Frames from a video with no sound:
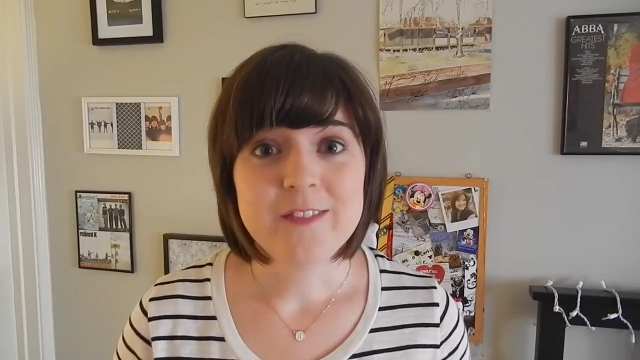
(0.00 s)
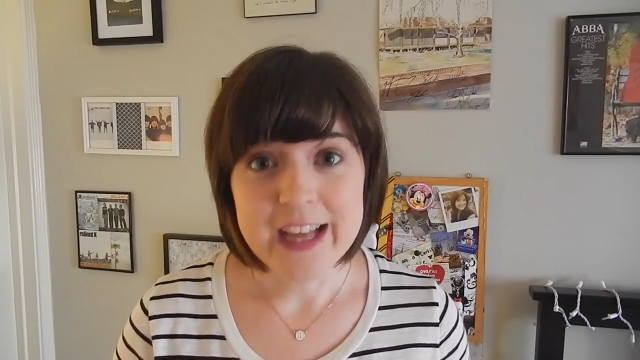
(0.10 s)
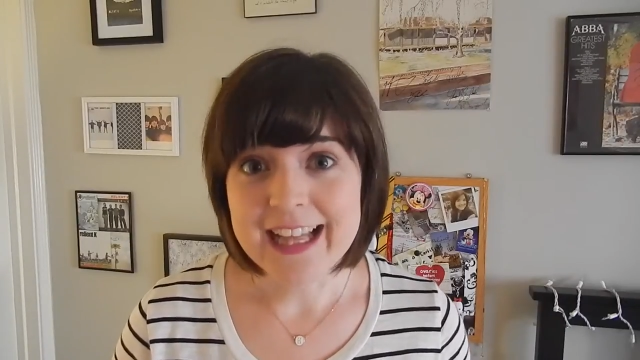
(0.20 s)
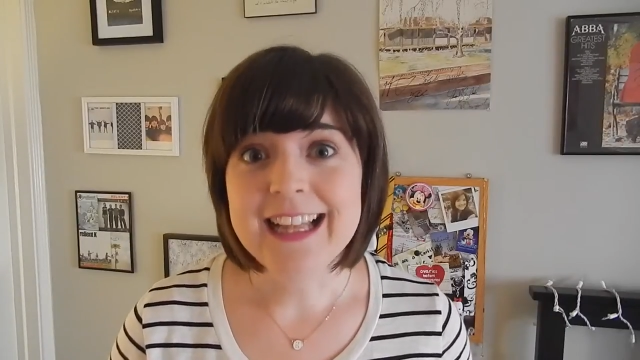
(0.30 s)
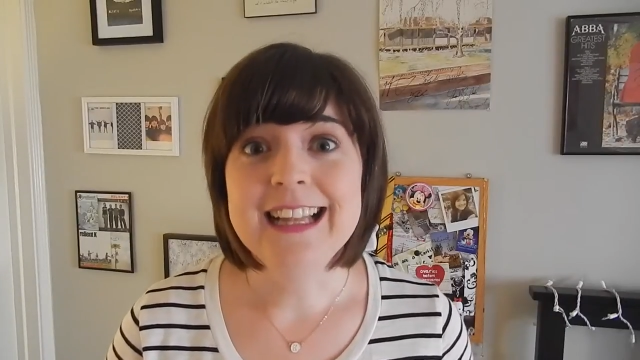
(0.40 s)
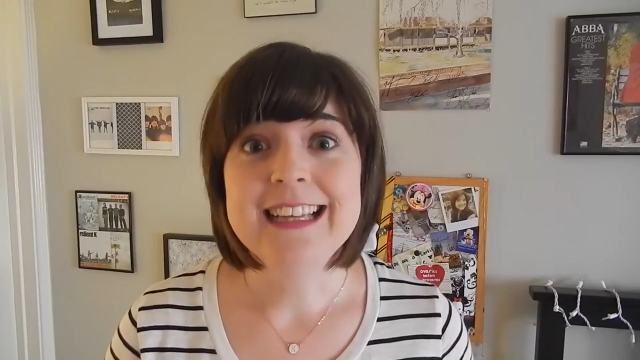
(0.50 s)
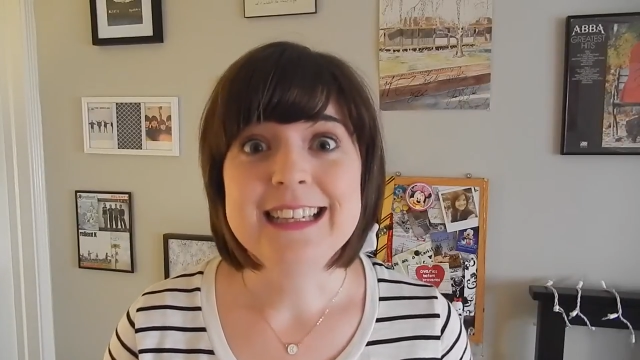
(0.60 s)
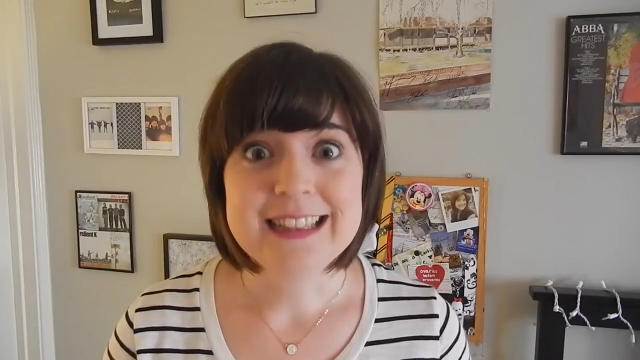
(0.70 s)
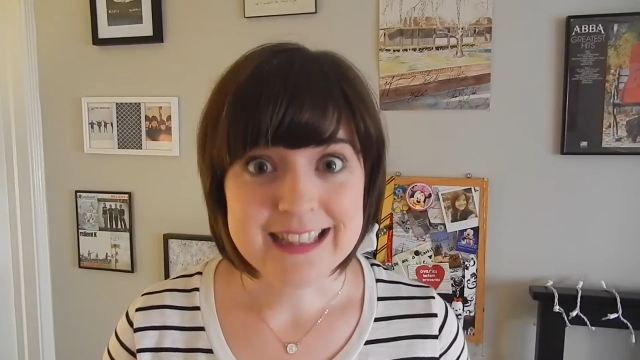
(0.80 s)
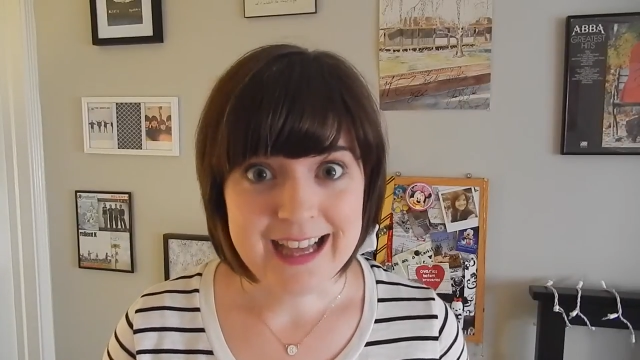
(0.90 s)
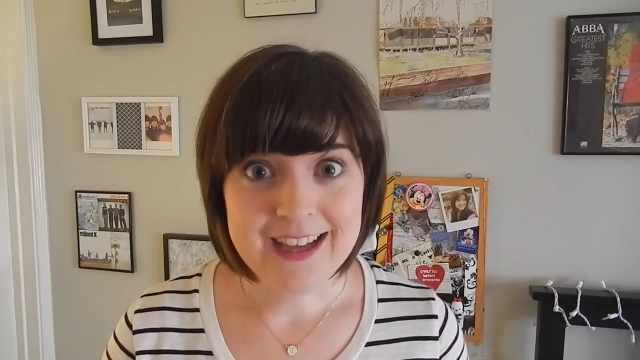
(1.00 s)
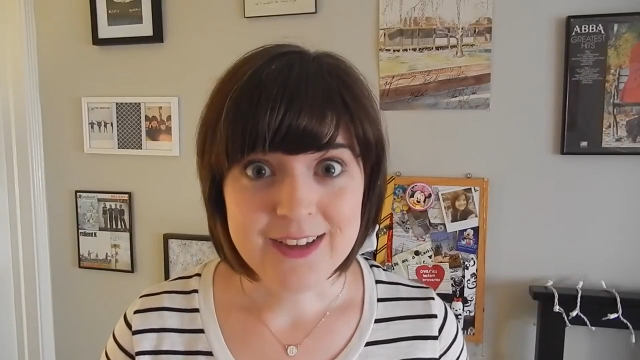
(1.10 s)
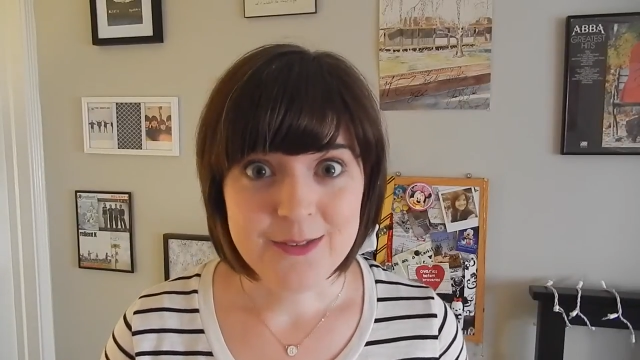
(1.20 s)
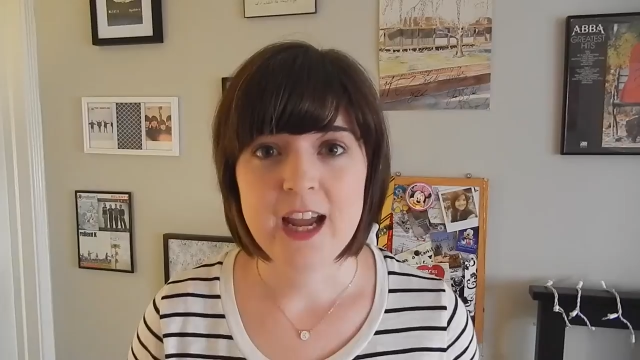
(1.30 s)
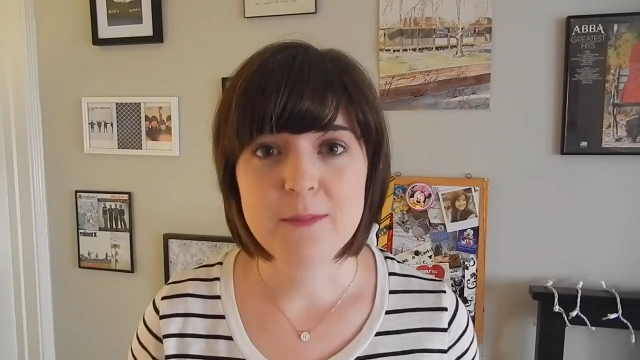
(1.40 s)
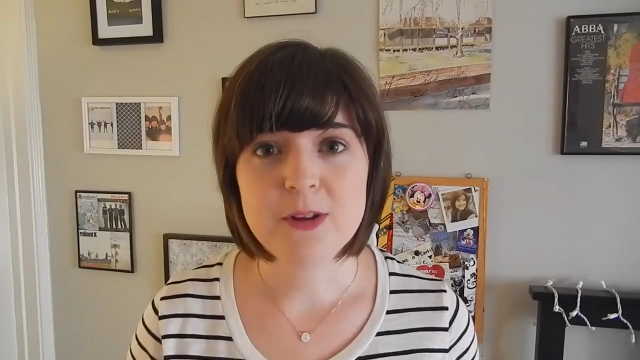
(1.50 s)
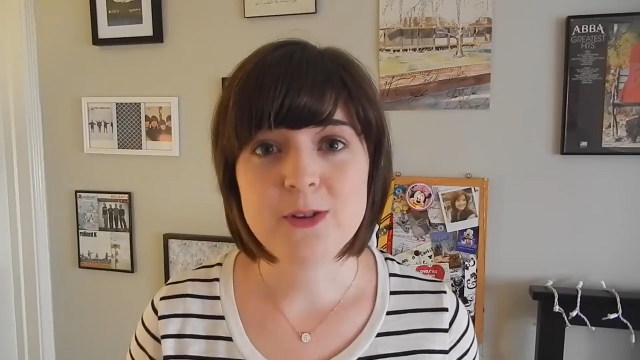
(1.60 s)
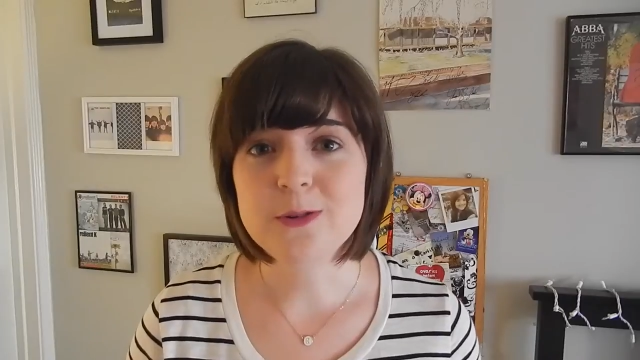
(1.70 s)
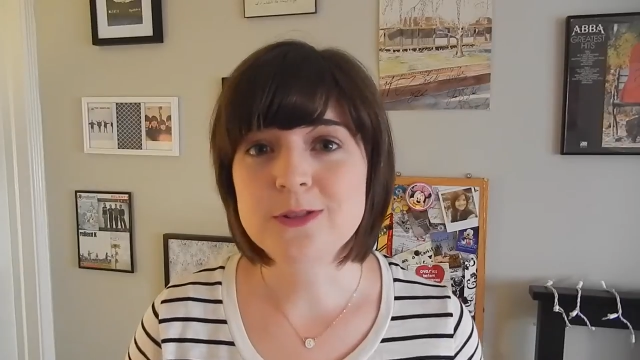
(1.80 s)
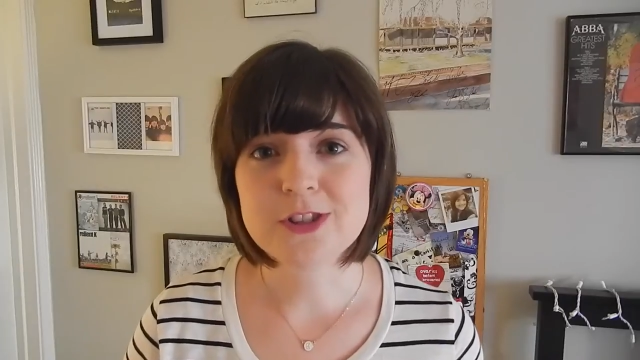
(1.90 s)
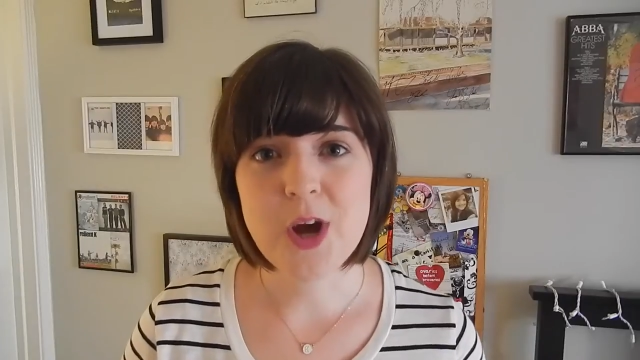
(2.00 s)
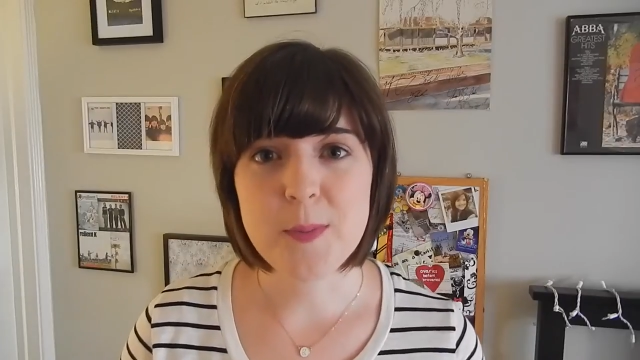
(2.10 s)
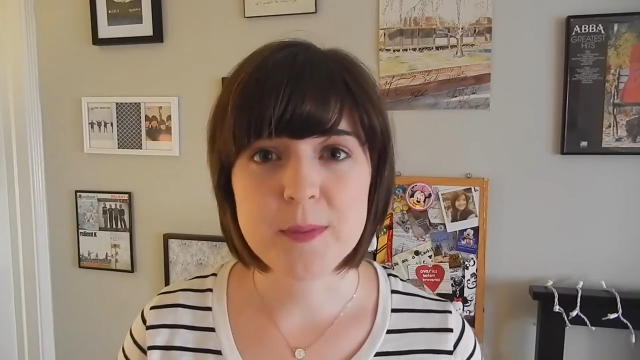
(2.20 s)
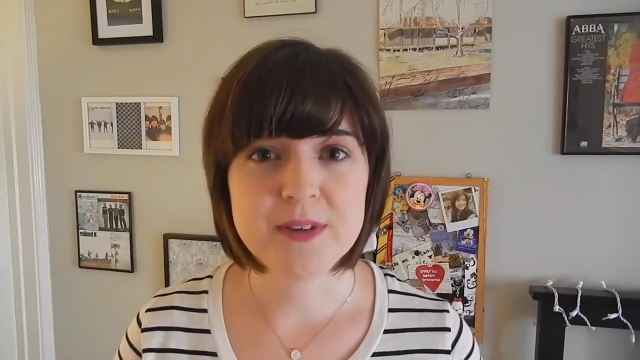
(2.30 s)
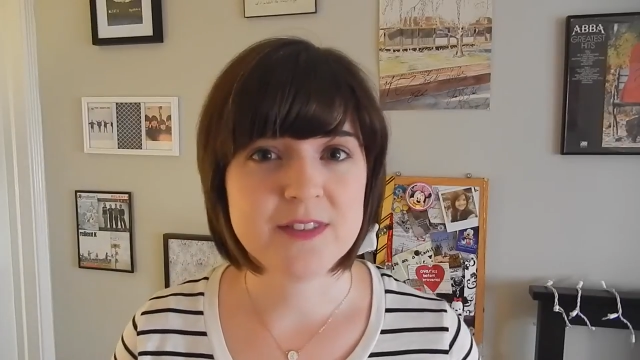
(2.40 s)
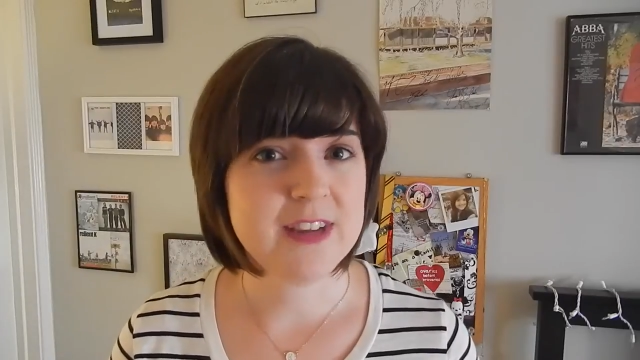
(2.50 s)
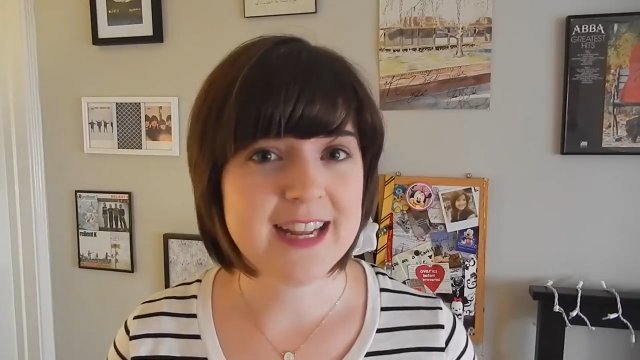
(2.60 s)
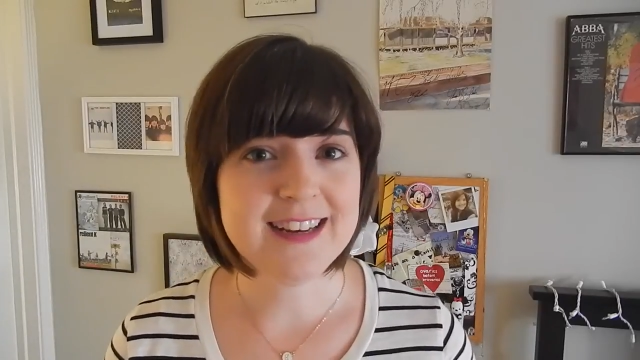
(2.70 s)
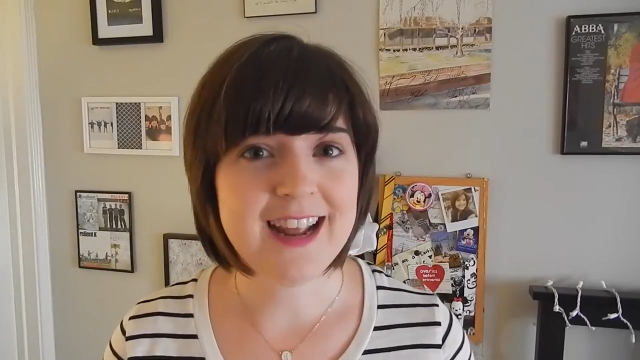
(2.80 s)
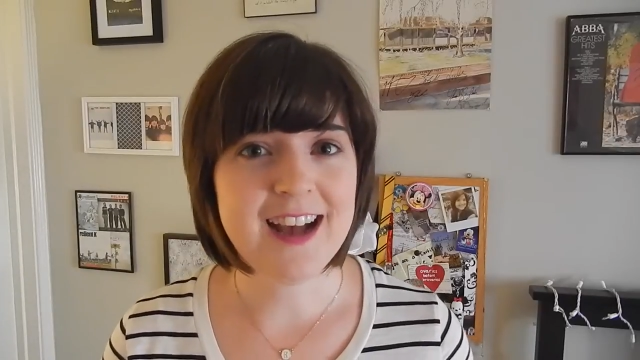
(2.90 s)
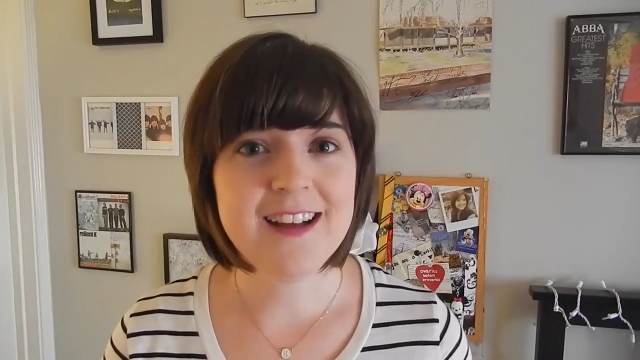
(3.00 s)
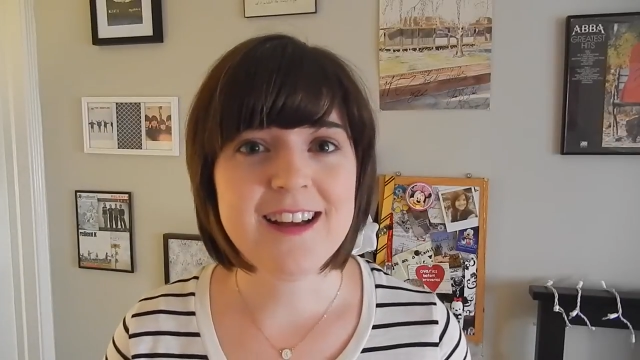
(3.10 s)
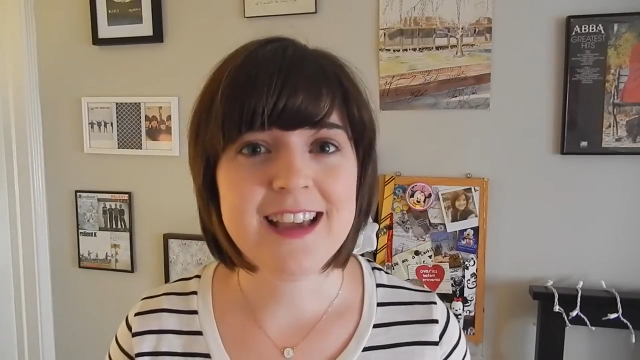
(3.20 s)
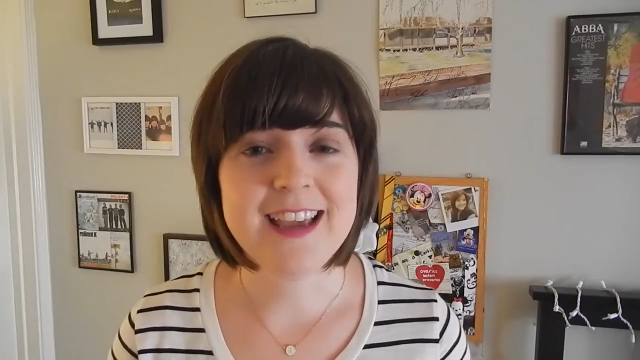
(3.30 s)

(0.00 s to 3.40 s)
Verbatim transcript: fell in love. I am a huge comic book fan now